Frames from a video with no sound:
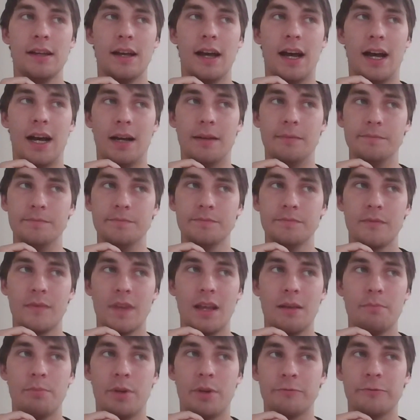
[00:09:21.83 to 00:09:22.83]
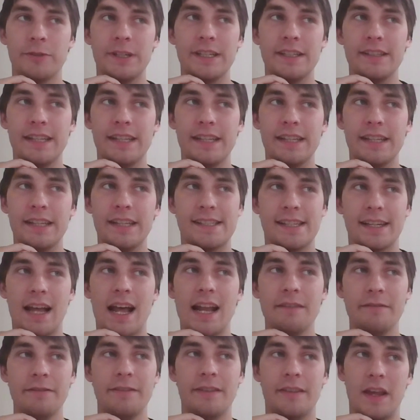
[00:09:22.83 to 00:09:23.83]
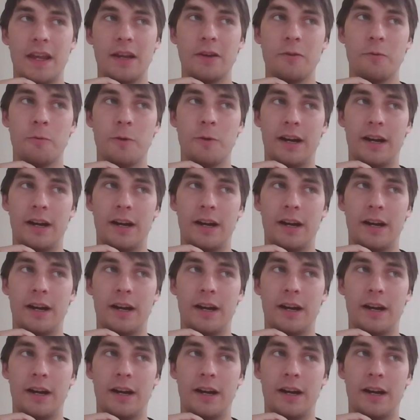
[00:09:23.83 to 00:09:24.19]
Um, but really, it's the kind of thing